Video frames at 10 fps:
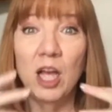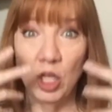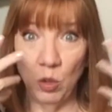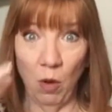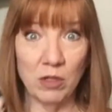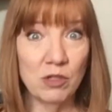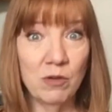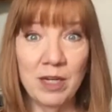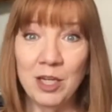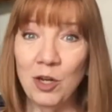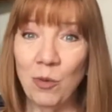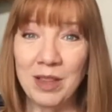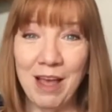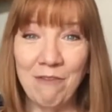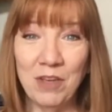you also need to know what
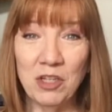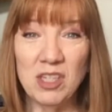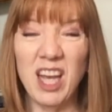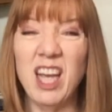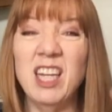that feels like,